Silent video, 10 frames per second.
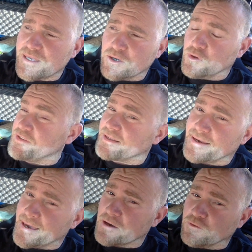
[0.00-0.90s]
or at least I
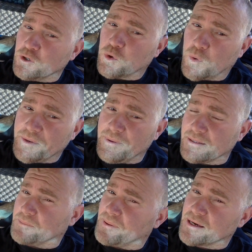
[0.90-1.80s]
have, you know, quite a bit
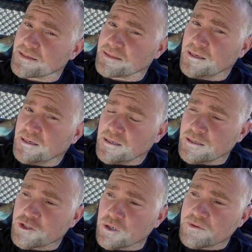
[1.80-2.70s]
in the past
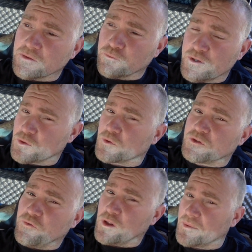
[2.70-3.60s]
in terms of resource
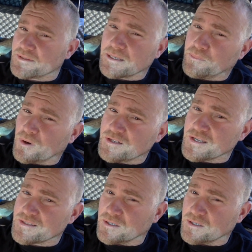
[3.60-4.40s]
development type projects.